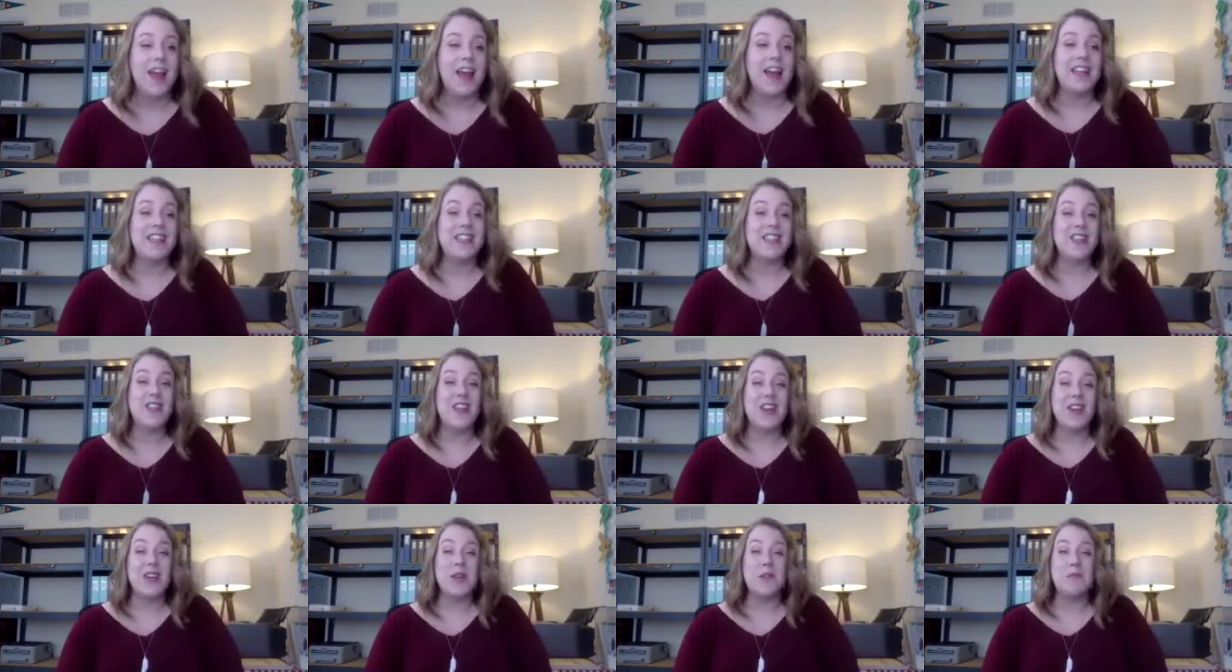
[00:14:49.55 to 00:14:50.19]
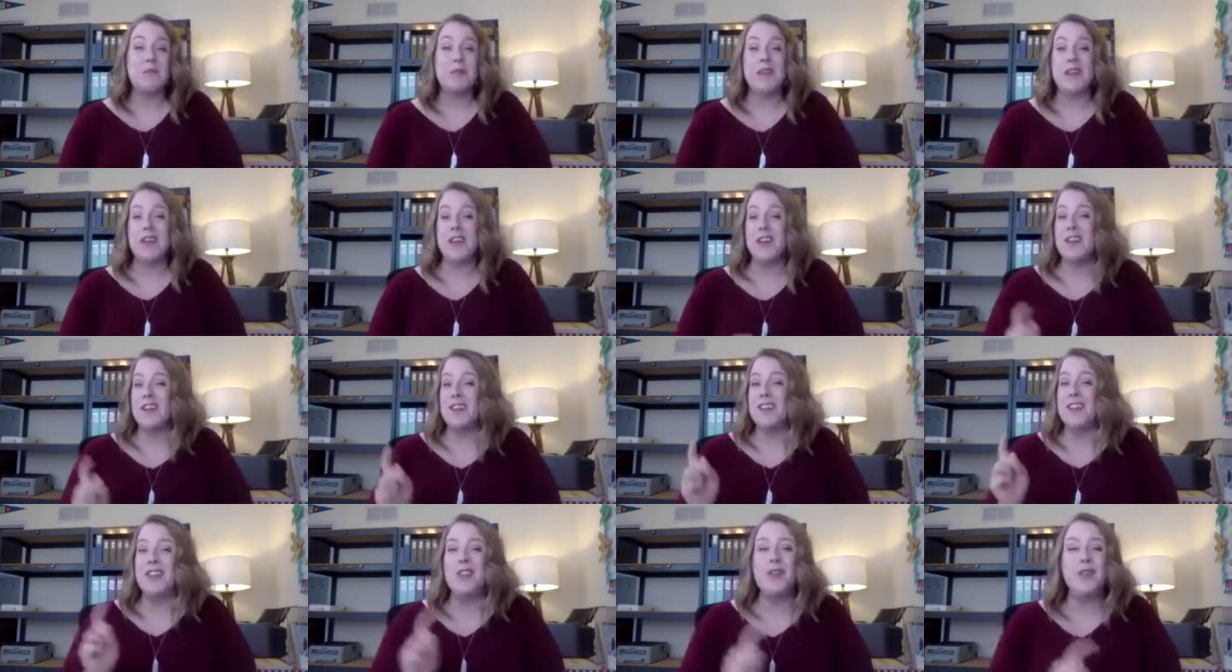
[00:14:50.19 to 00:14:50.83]
And so that could
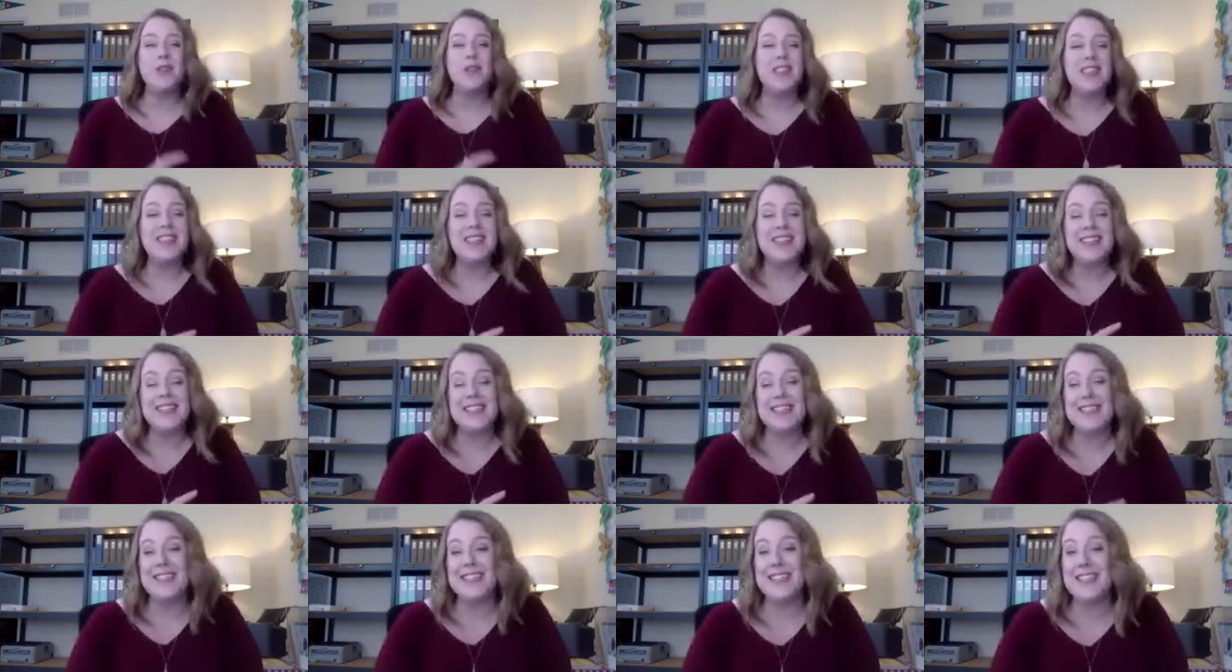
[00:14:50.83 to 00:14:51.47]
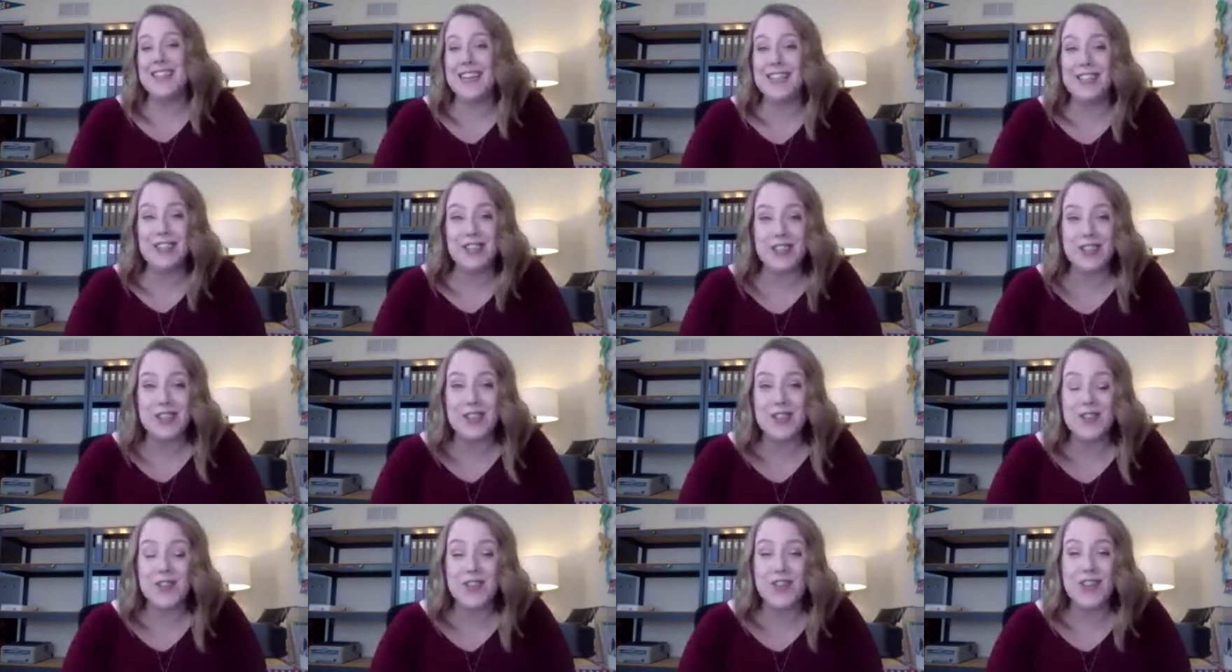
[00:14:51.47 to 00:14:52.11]
be using
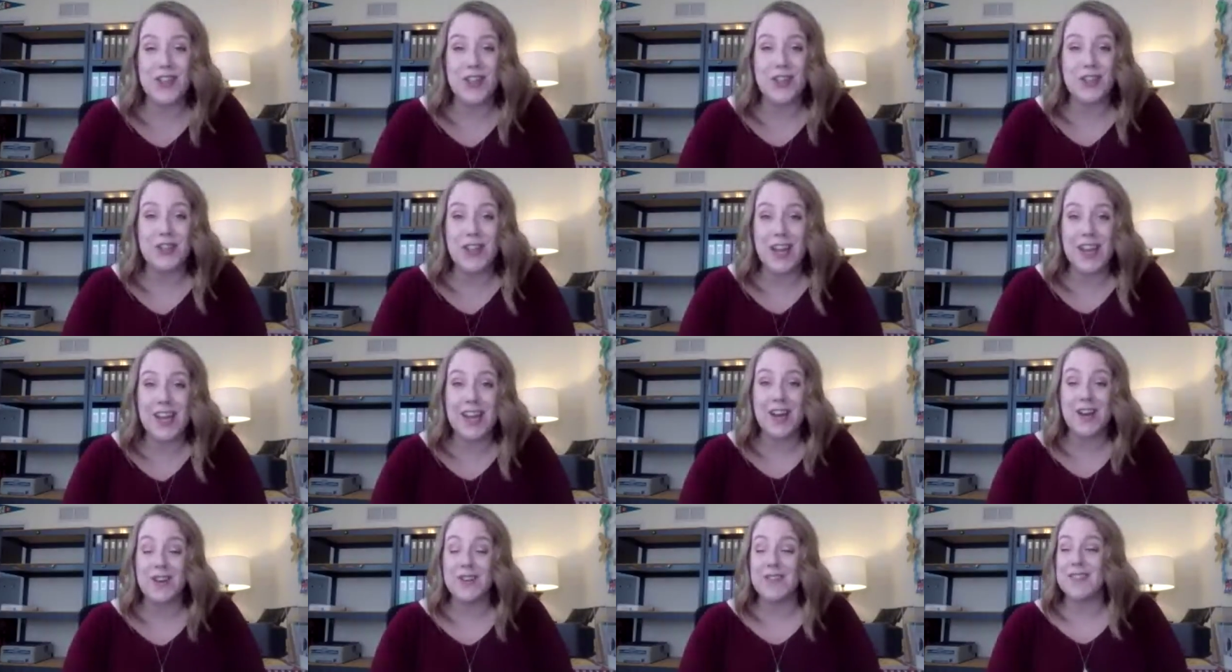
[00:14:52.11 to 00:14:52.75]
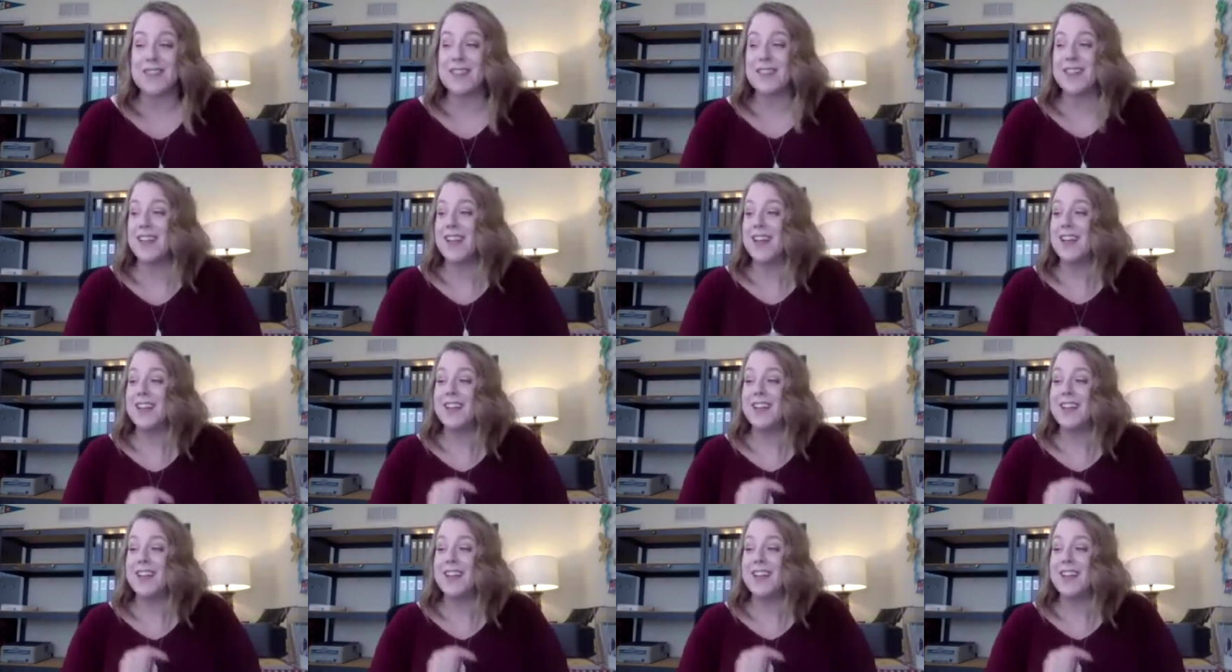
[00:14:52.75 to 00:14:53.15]
sketches for your layouts.